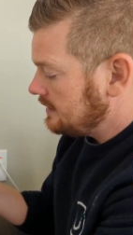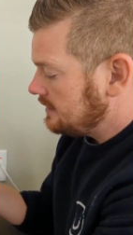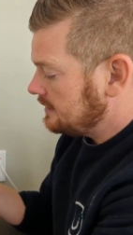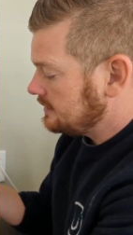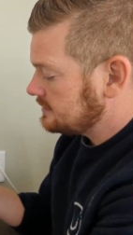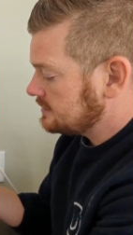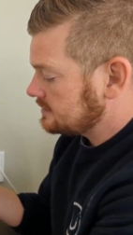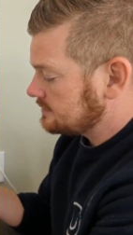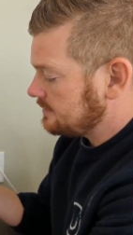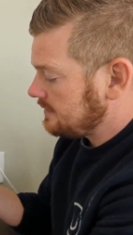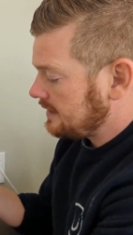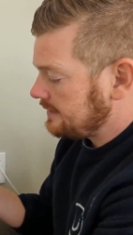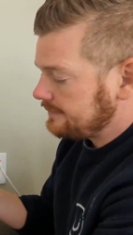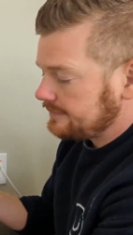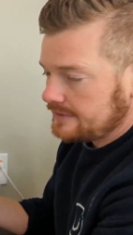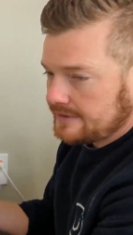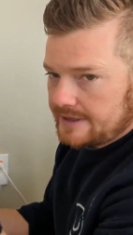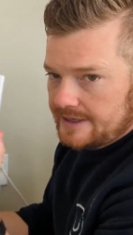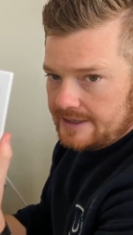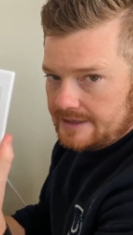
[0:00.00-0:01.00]
This is my
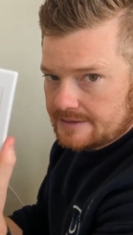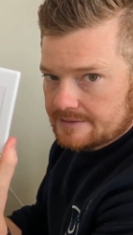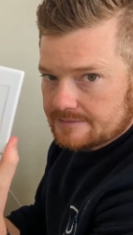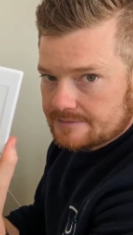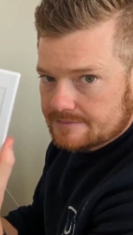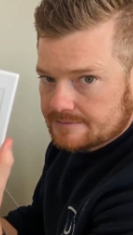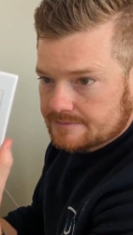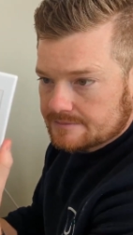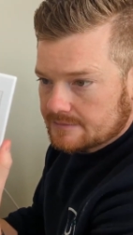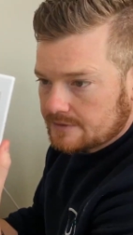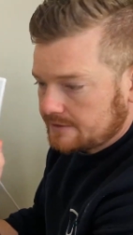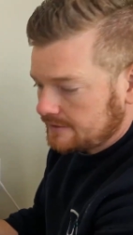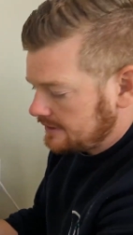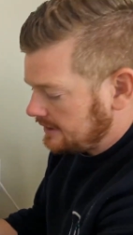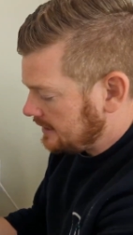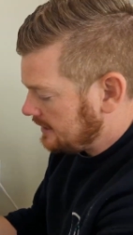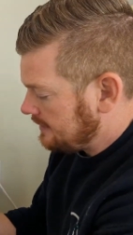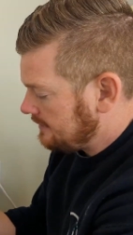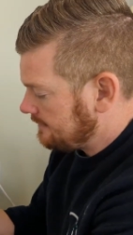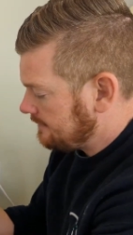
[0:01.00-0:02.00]
plate,
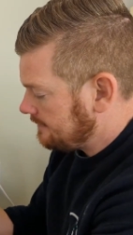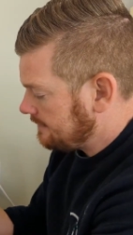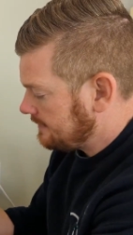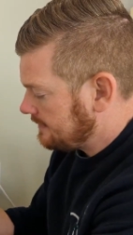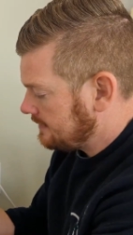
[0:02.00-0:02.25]
okay?